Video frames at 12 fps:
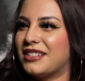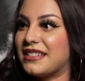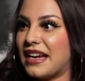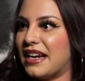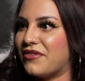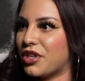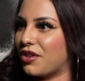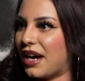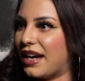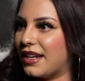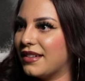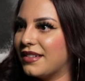because I never
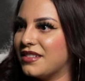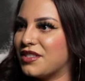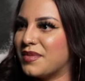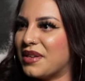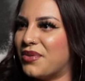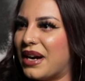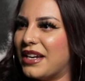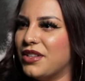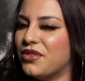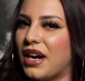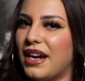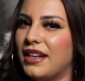cry. She'd be like, why are
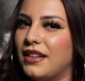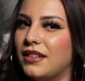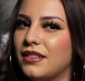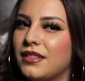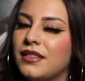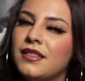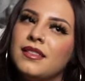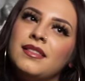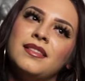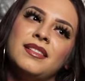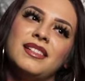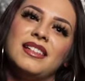you crying?
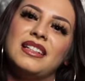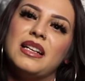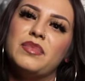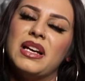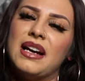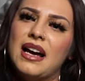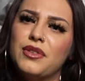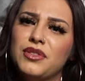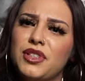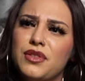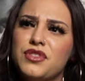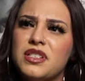And I'd be like, I
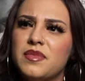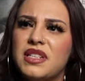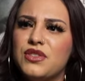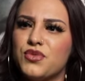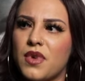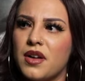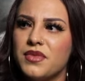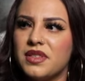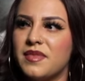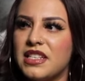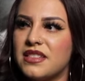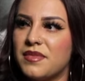don't know. Something's wrong
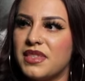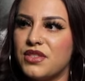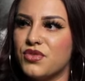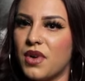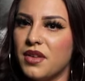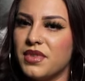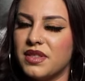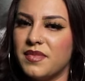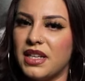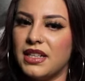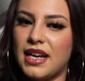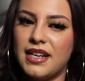with me. Something's wrong with
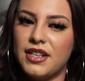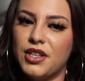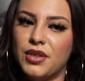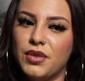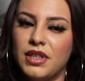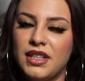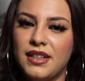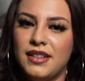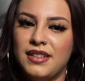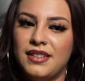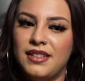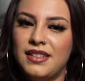me. And I didn't know.
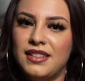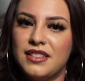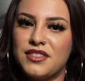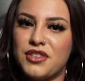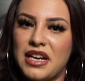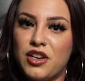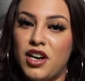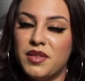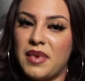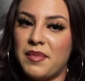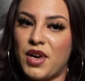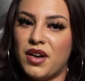So I
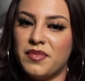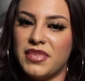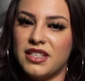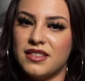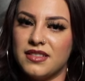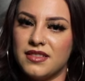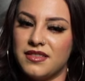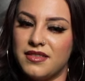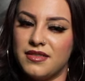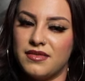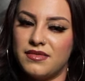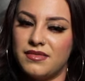called my mom because